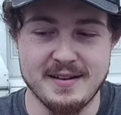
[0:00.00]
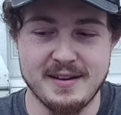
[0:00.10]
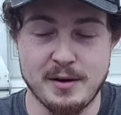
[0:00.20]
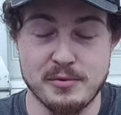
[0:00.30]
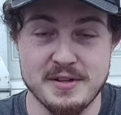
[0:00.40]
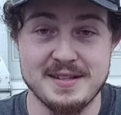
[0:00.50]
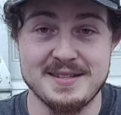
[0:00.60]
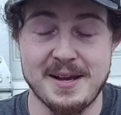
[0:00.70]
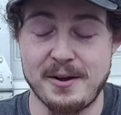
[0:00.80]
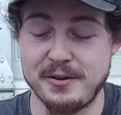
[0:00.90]
like a
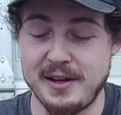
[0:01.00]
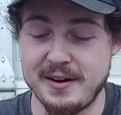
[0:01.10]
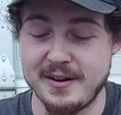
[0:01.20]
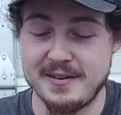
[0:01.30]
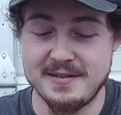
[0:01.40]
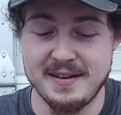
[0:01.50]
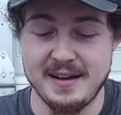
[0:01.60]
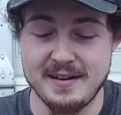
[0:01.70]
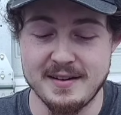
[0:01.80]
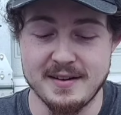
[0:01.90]
ballistics calculator,
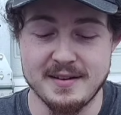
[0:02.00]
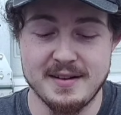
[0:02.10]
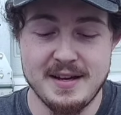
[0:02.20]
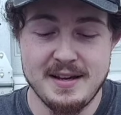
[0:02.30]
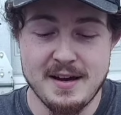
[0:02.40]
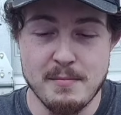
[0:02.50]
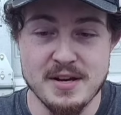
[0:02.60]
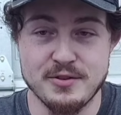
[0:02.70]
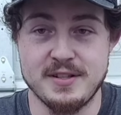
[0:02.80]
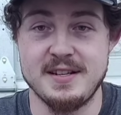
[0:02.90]
and
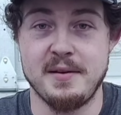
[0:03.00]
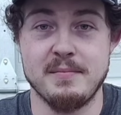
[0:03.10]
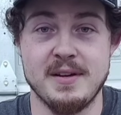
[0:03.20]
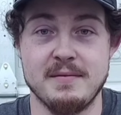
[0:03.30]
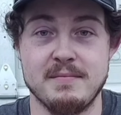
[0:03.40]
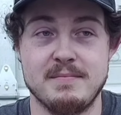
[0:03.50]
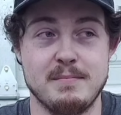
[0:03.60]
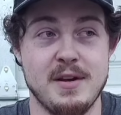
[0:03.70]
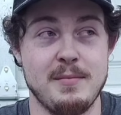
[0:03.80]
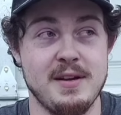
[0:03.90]
measuring tape, and
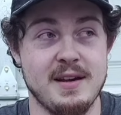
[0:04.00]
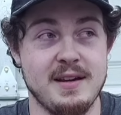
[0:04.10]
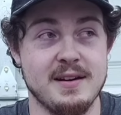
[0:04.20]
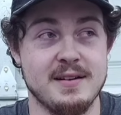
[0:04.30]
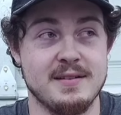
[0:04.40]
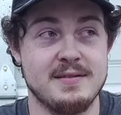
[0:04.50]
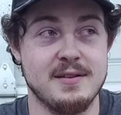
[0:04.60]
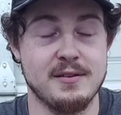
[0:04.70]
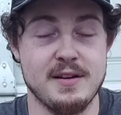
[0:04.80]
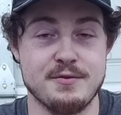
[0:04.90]
maybe
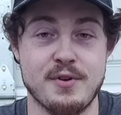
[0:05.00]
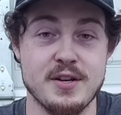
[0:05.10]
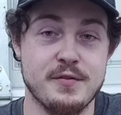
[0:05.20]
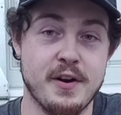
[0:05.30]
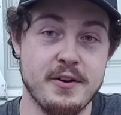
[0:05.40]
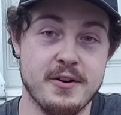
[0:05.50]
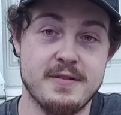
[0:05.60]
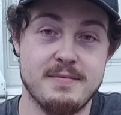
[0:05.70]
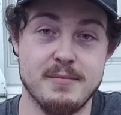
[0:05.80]
a laser rangefinder.